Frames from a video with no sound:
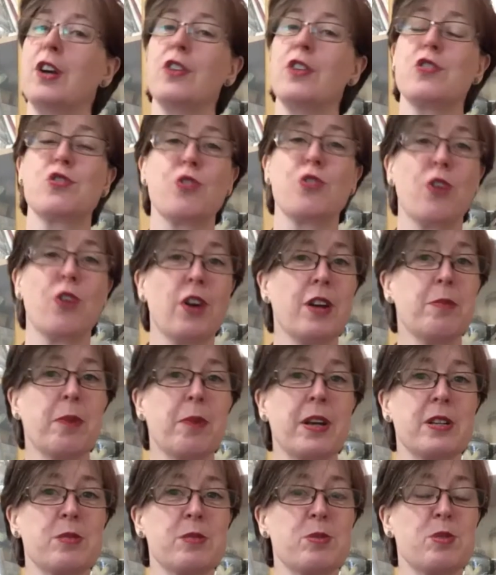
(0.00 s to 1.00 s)
Try and
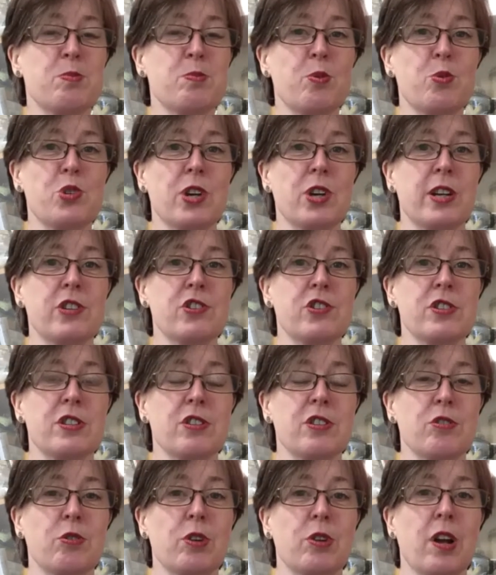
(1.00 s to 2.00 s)
make some small changes in
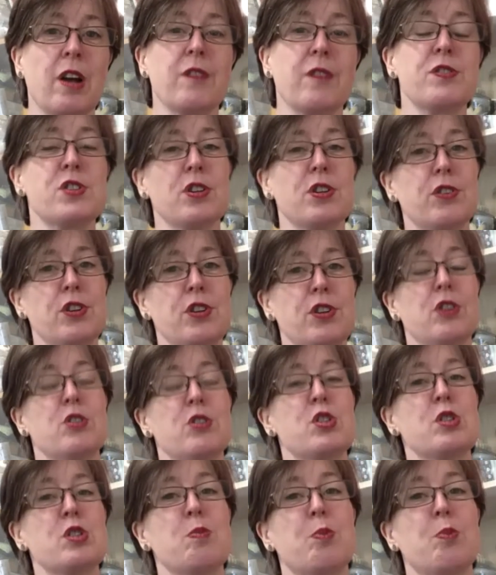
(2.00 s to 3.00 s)
your life so that you can
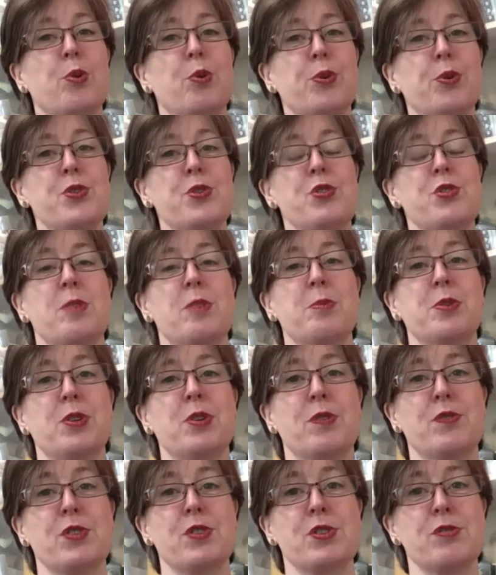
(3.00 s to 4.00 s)
support the treatment
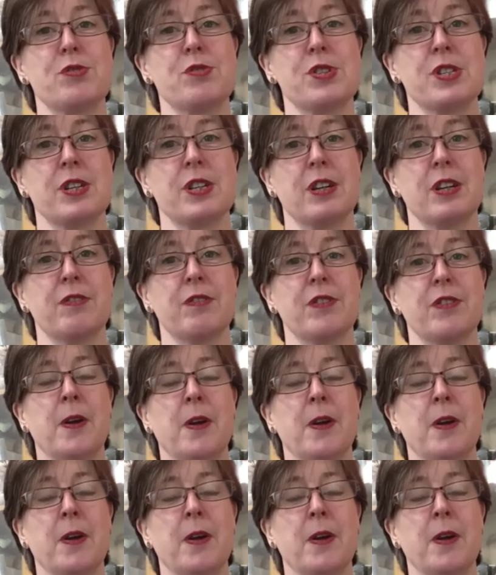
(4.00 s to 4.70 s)
you've just received.